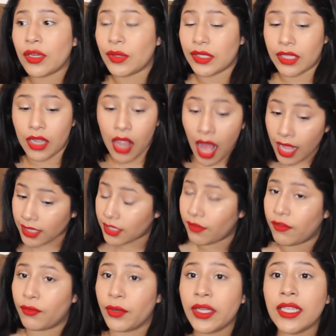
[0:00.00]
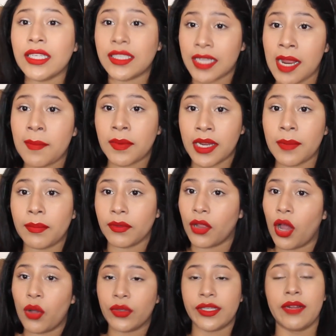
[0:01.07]
there was lots of really deep, deep
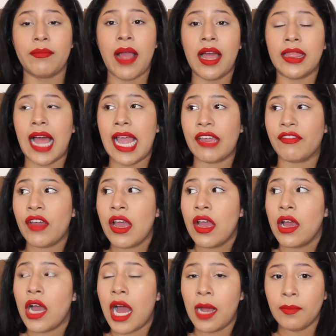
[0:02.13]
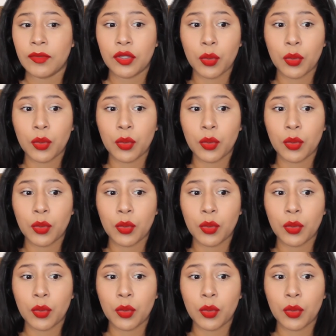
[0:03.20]
lows in my life um,